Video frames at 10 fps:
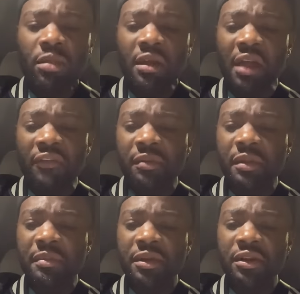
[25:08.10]
That could be
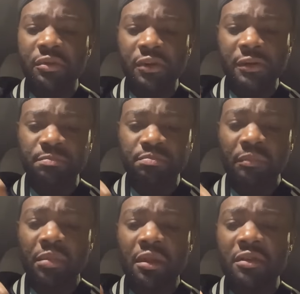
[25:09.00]
medium rare.
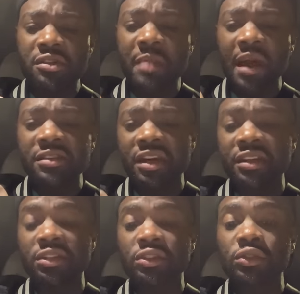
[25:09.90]
The spice on
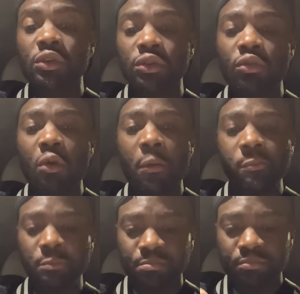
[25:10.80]
it is good though.
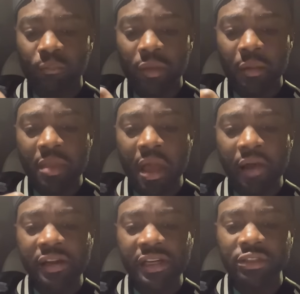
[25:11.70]
Nah, I
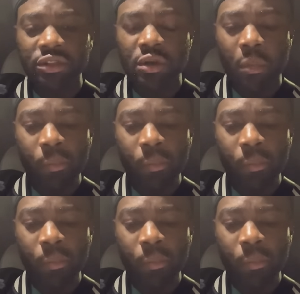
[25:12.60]
can lie to you.